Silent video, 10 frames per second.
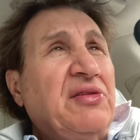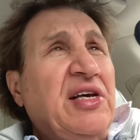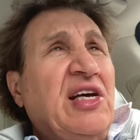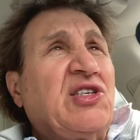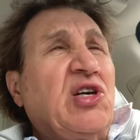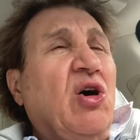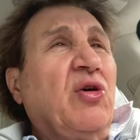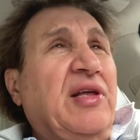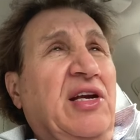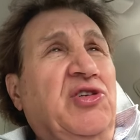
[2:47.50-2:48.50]

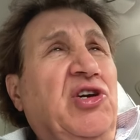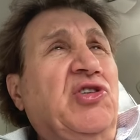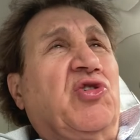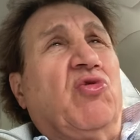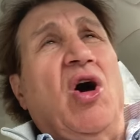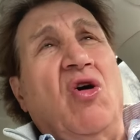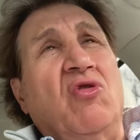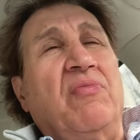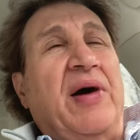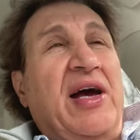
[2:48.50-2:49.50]
DSO that has just
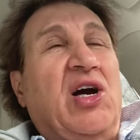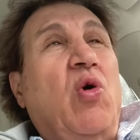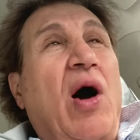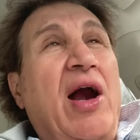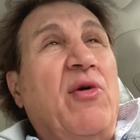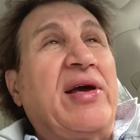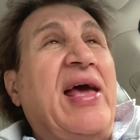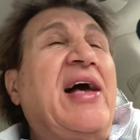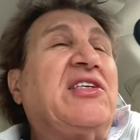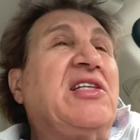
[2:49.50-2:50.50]
grown by
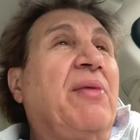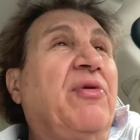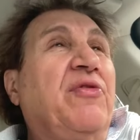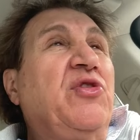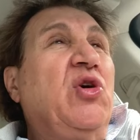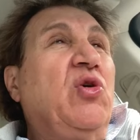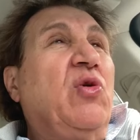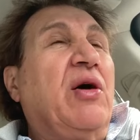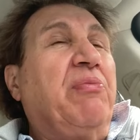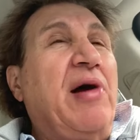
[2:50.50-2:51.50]
acquiring X number of
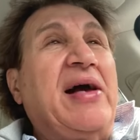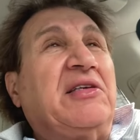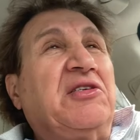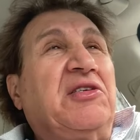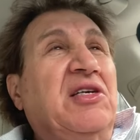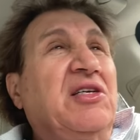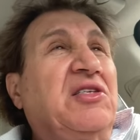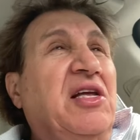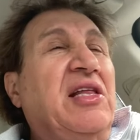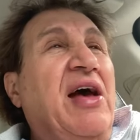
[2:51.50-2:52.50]
new uh,
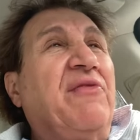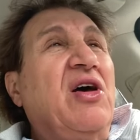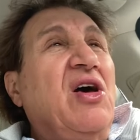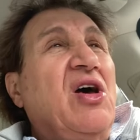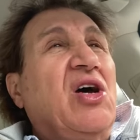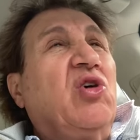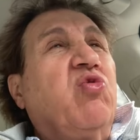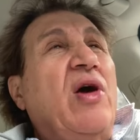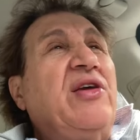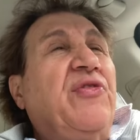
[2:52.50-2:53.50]
practices and have
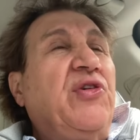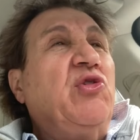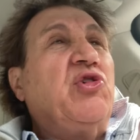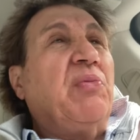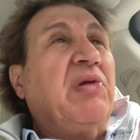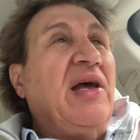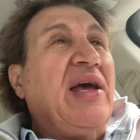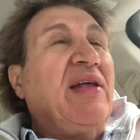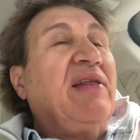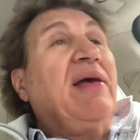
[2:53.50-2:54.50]
great future
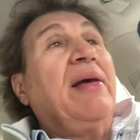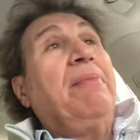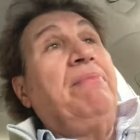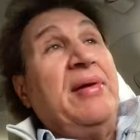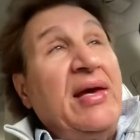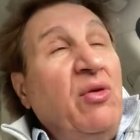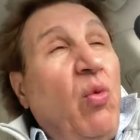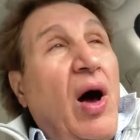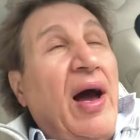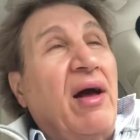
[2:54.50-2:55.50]
plan
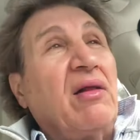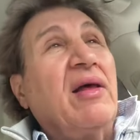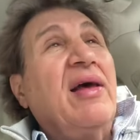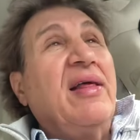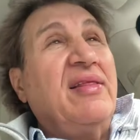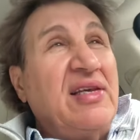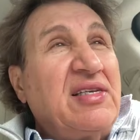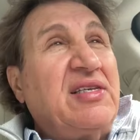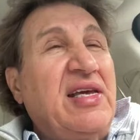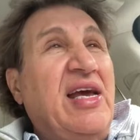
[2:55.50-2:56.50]
Meanwhile,
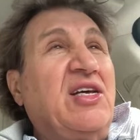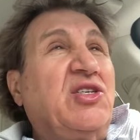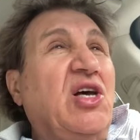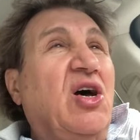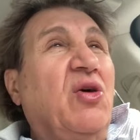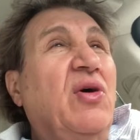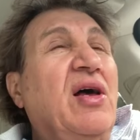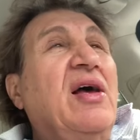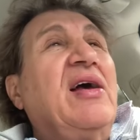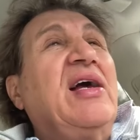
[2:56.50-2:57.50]
this
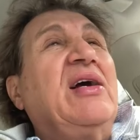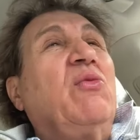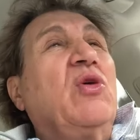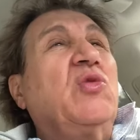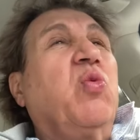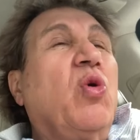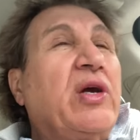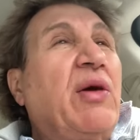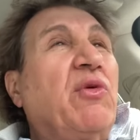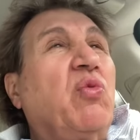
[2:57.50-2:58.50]
DSO was
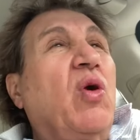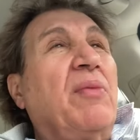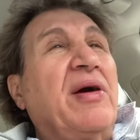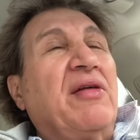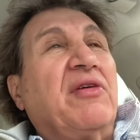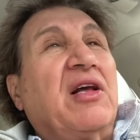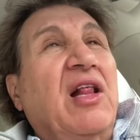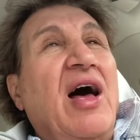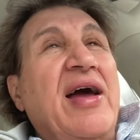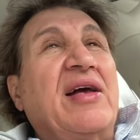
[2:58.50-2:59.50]
working with one of my other
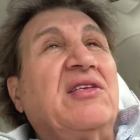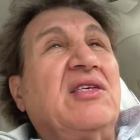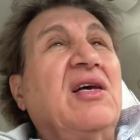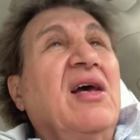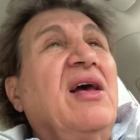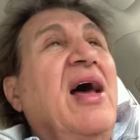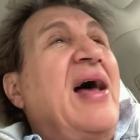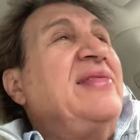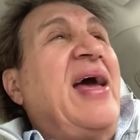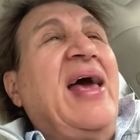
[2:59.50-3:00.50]
clients,
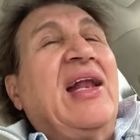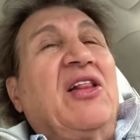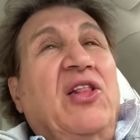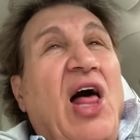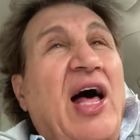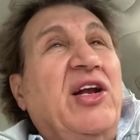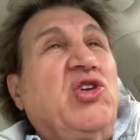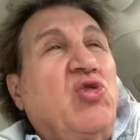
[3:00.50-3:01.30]
and they had a lot of